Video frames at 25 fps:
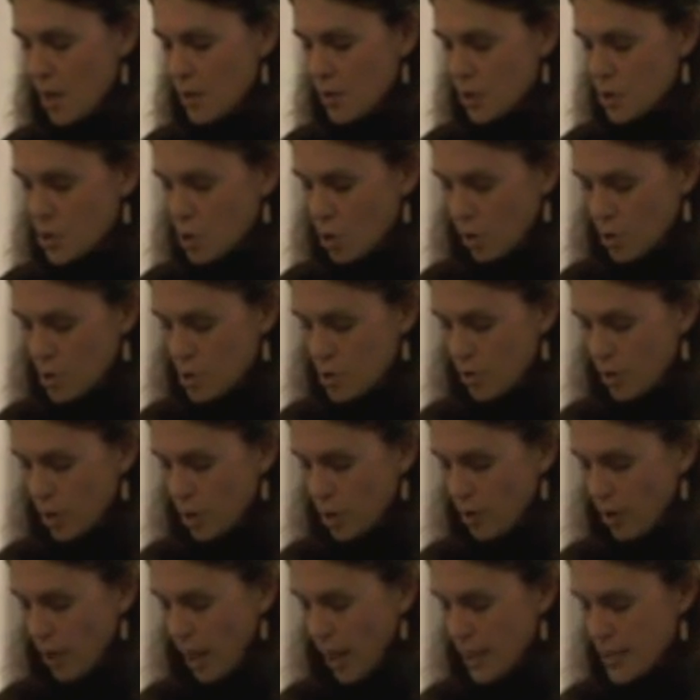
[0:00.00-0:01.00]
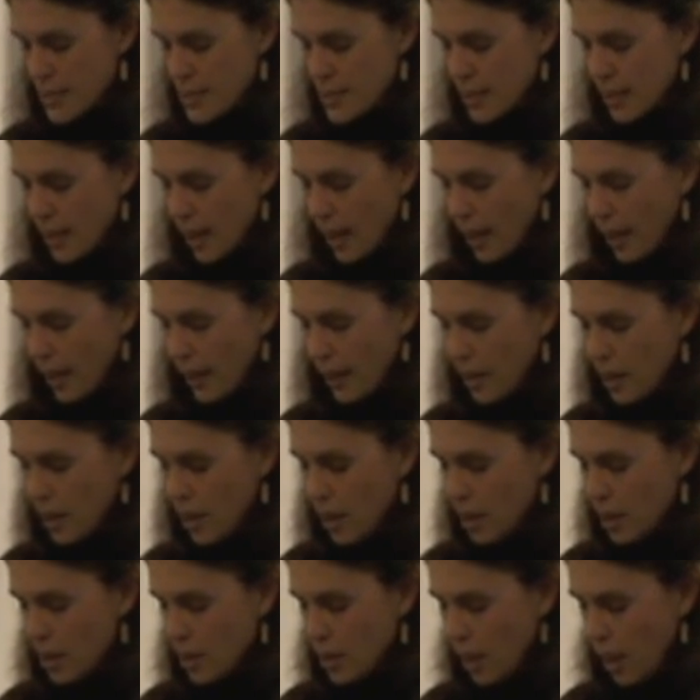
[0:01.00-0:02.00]
The dorsal interossei
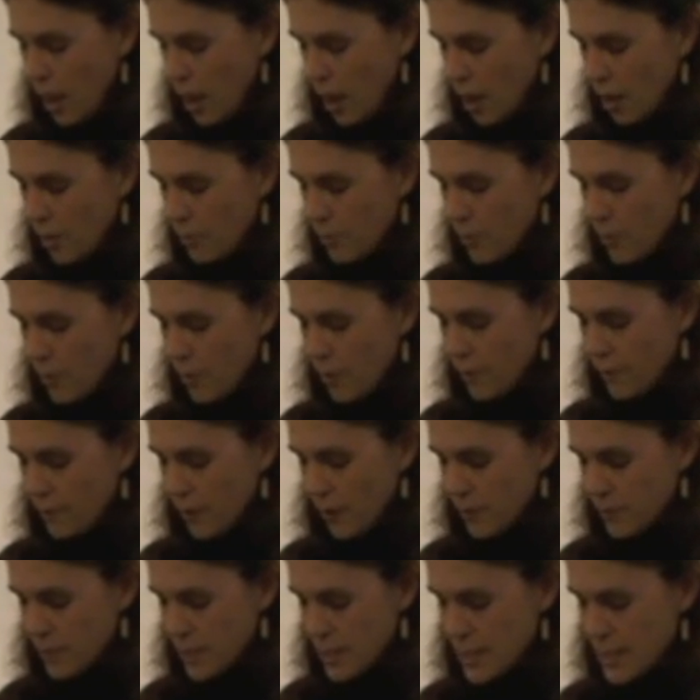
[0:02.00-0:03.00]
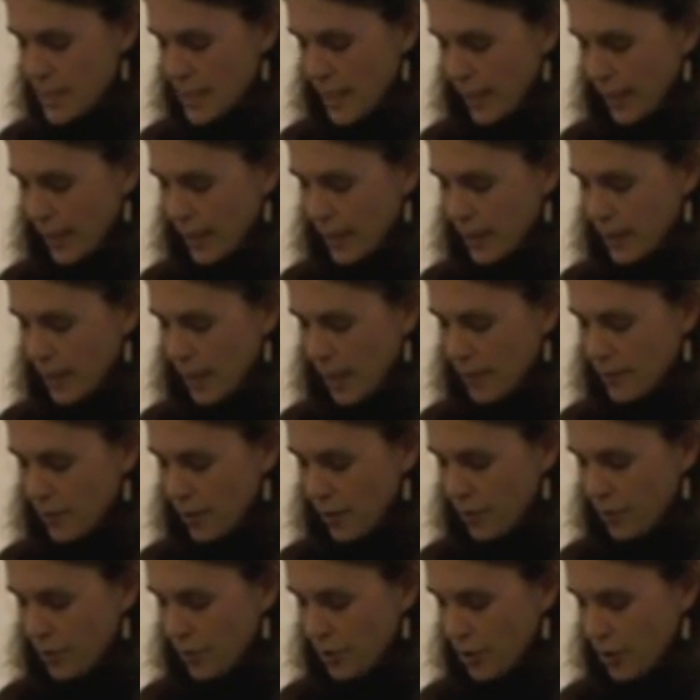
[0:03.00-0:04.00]
come from the 2nd and
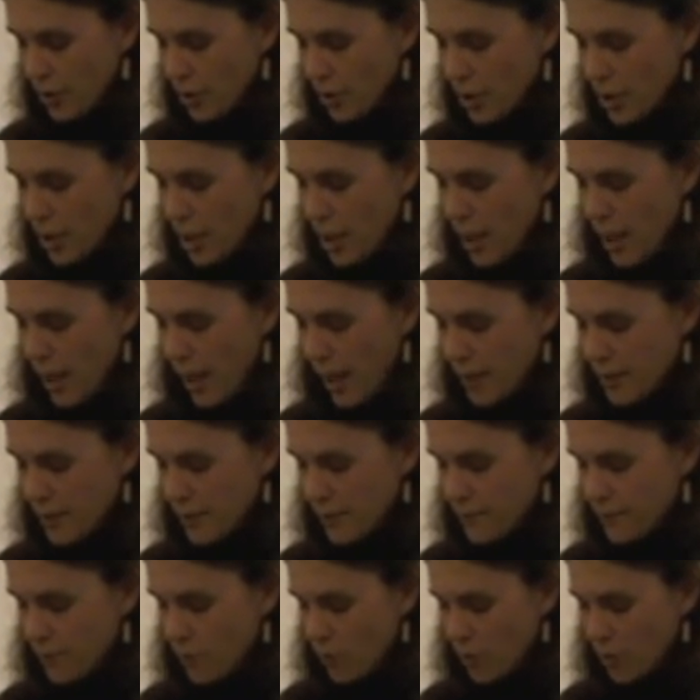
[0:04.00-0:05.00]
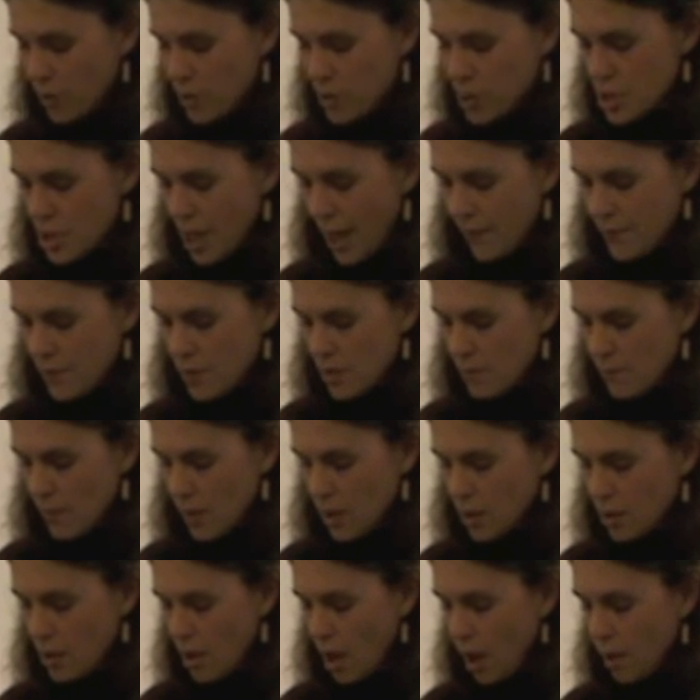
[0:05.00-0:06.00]
the 3rd and the 4th shaft of the
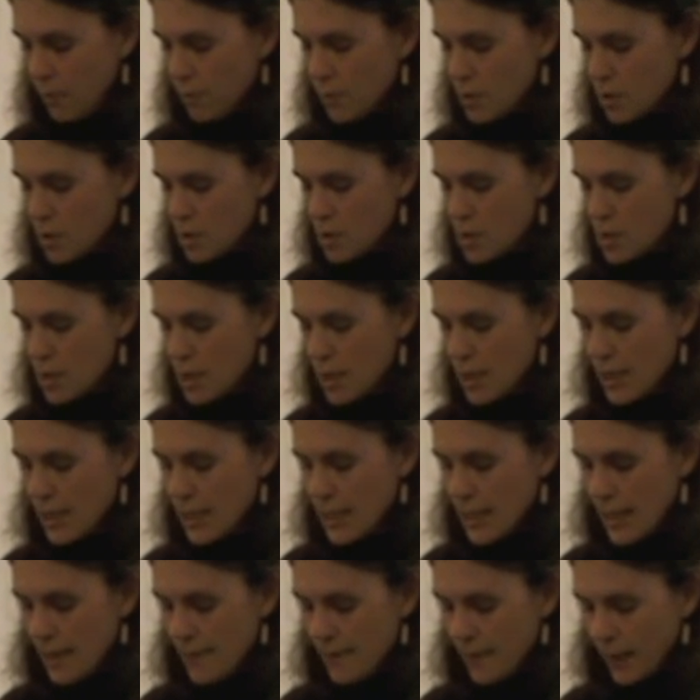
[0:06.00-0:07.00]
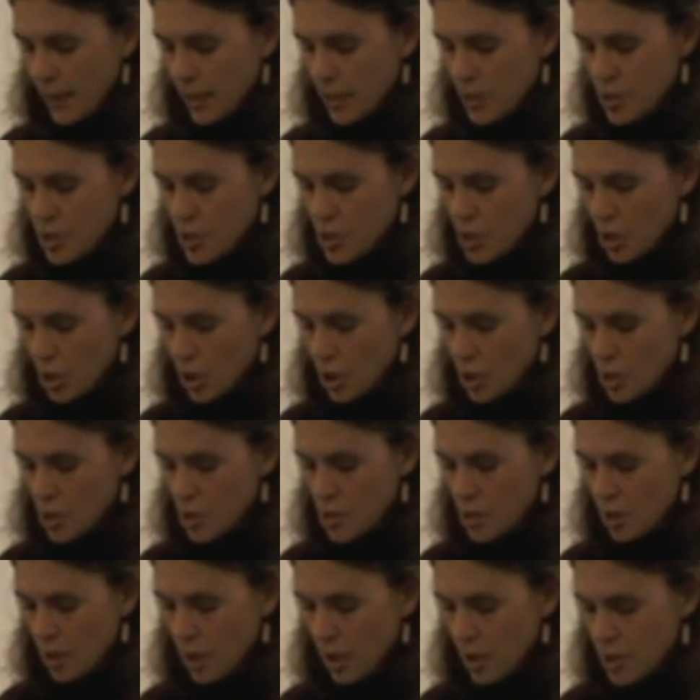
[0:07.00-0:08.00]
metacarpals, and they
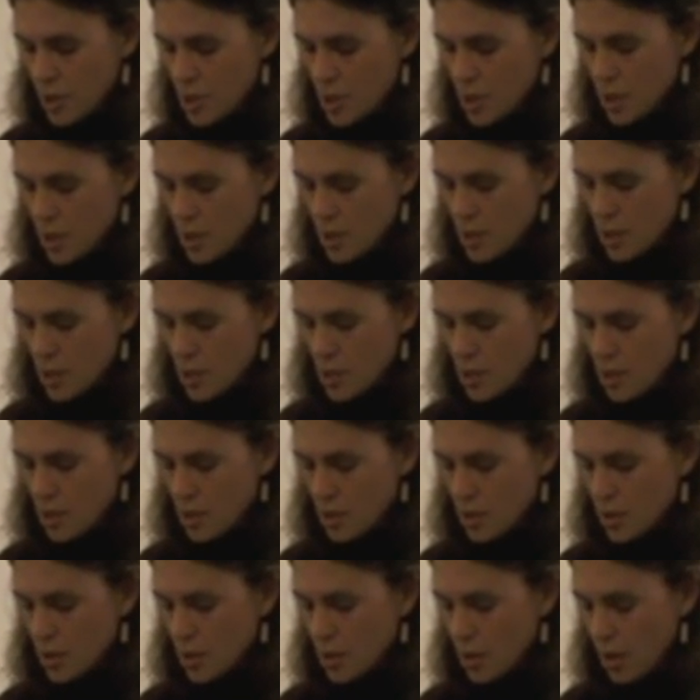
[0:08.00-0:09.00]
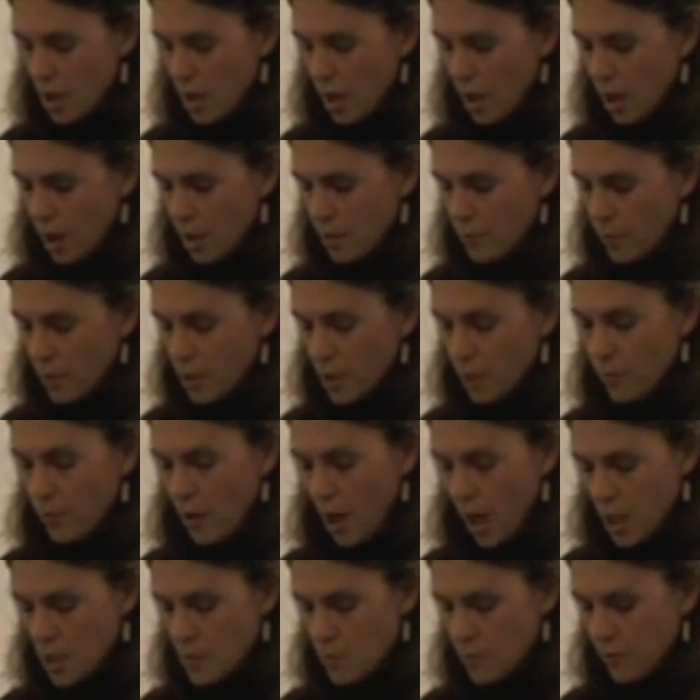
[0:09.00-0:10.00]
insert onto the distal or the
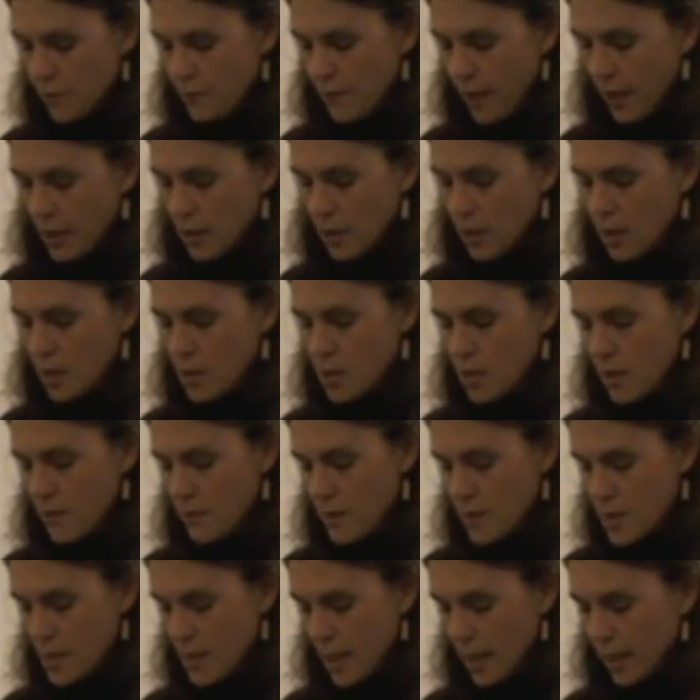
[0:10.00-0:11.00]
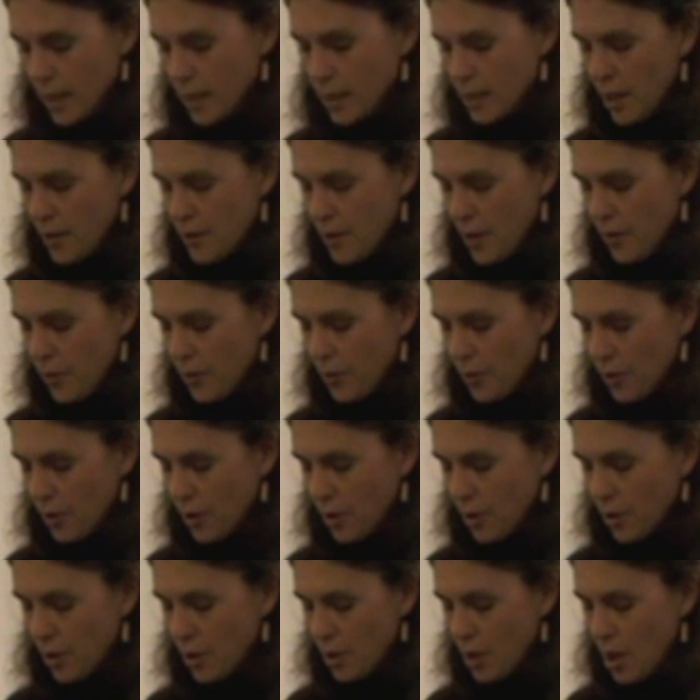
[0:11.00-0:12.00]
proximal phalanx of the 2nd and the
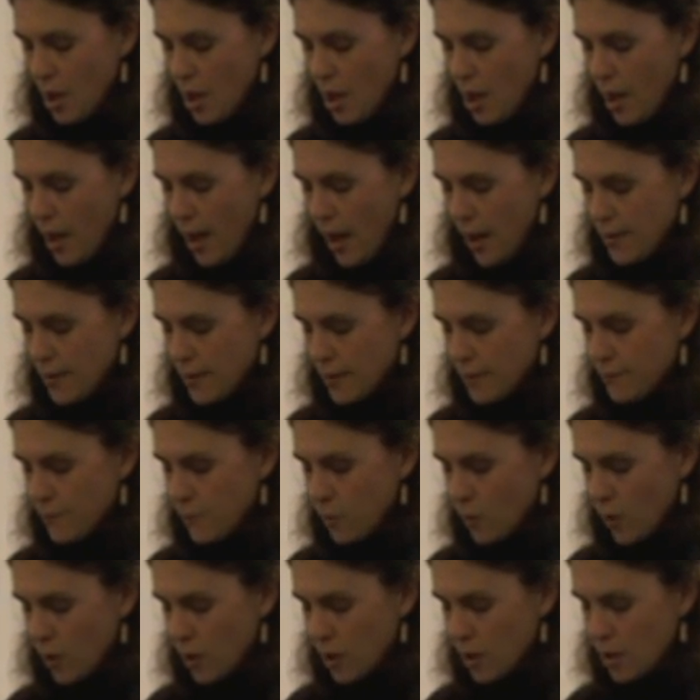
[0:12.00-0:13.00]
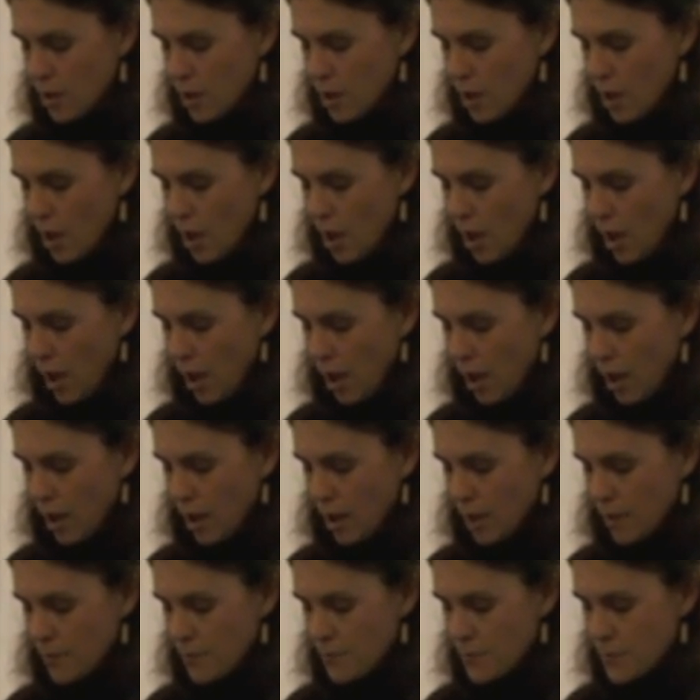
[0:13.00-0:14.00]
3rd and the 4th
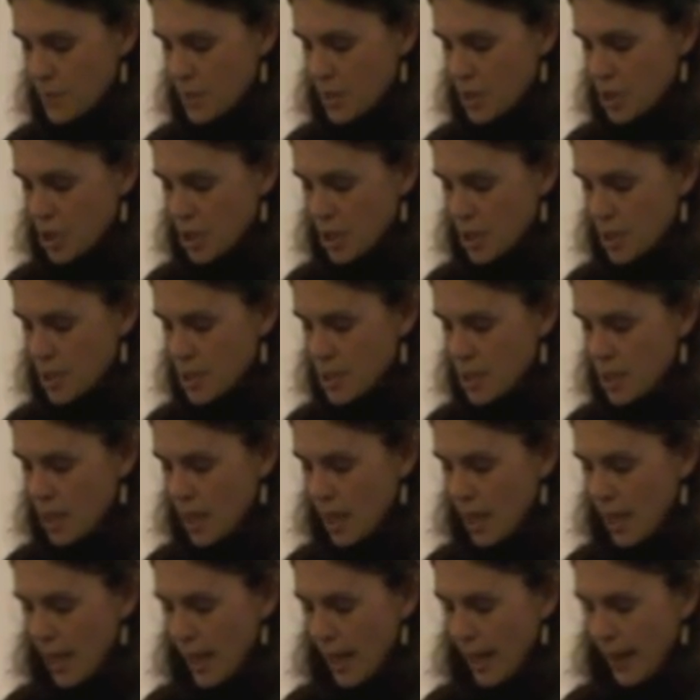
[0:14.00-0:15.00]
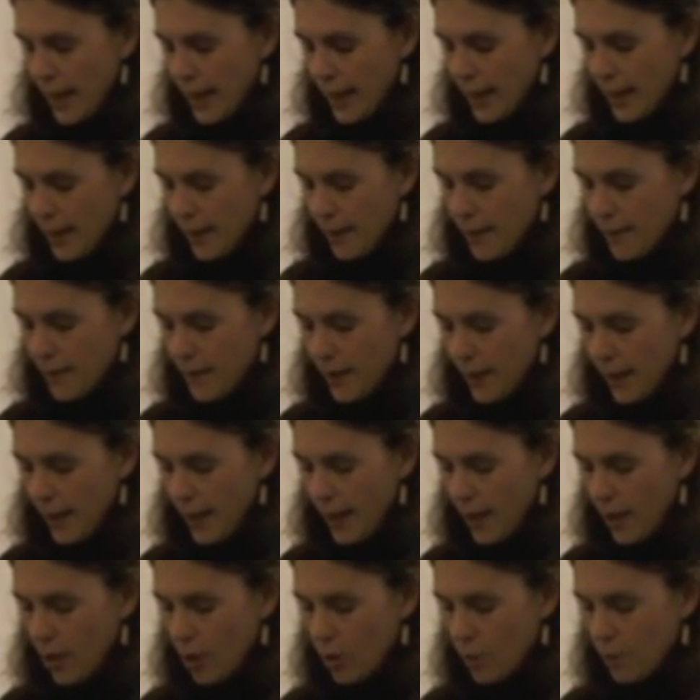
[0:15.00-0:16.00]
digits, and they
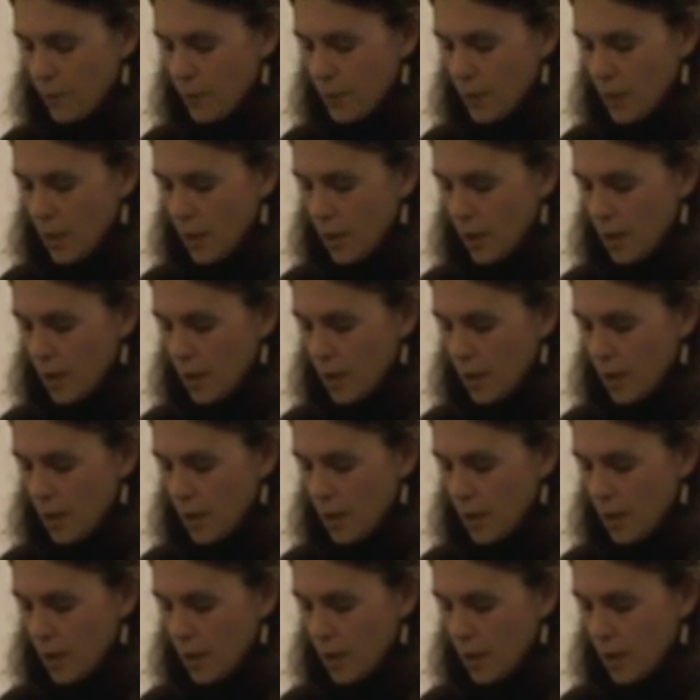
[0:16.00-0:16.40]
help